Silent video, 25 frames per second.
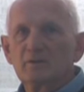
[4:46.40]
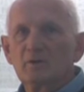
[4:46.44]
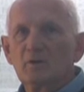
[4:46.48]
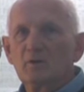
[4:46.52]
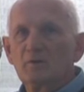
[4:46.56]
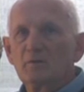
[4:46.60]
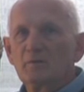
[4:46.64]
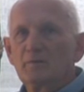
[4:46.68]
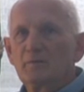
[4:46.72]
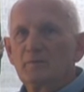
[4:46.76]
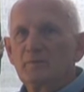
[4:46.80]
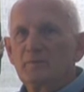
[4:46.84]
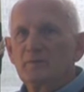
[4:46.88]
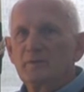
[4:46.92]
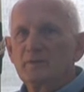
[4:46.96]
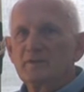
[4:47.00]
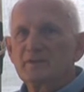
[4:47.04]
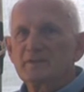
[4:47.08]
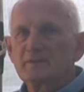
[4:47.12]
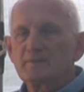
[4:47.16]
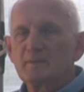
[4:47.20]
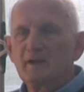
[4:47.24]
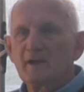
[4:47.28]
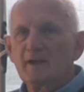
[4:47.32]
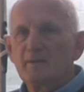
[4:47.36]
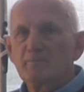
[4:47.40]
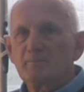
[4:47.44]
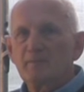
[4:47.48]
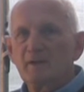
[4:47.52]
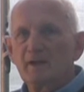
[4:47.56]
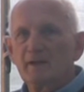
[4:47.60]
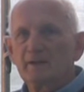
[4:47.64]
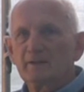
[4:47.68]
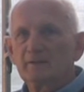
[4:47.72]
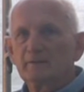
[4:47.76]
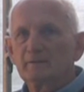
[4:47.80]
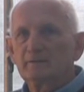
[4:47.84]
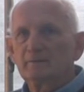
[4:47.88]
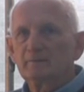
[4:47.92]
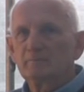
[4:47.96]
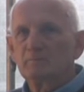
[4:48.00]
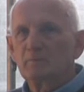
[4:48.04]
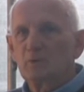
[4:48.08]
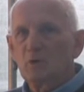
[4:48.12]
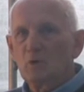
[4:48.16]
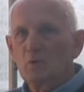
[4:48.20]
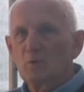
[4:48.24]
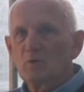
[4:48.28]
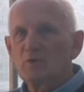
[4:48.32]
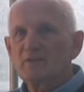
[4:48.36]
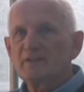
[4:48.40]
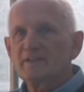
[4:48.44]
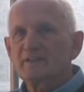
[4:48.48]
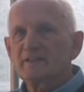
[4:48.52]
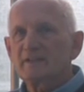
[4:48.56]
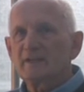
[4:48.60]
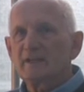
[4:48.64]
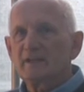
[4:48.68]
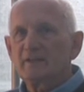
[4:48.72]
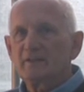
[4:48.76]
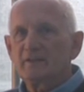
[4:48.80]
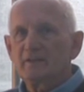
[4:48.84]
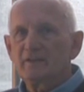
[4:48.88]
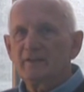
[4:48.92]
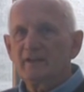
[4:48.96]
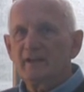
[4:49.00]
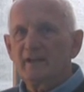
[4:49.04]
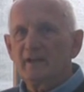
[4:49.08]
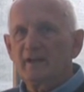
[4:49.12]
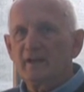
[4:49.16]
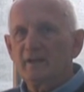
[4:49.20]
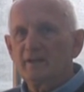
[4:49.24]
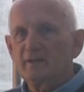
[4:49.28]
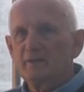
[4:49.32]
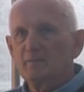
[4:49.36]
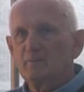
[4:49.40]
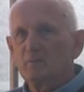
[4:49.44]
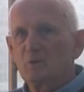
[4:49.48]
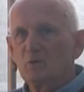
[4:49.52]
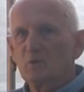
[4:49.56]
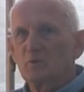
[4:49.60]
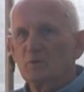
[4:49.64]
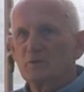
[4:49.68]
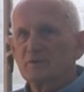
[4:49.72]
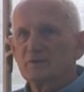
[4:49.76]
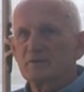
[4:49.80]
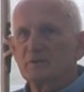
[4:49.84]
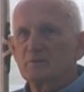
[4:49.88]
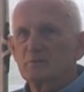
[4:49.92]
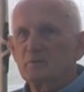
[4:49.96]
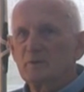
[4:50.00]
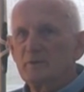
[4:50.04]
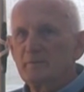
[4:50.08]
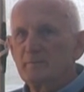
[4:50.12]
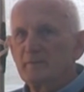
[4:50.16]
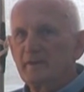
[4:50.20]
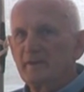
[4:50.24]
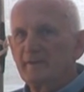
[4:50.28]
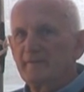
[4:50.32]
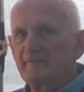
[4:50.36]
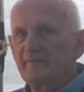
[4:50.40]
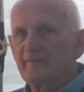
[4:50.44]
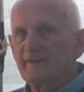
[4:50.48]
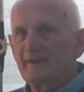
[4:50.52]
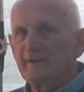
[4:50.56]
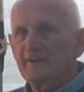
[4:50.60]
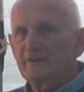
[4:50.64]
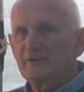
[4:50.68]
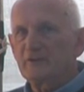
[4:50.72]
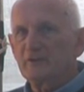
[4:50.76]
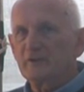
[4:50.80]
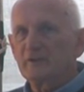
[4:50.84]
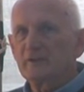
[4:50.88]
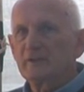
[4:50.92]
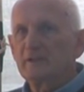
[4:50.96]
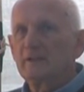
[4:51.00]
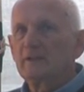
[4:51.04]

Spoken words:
of the SmartBug brewers and the Down Under brewers that we manufacture.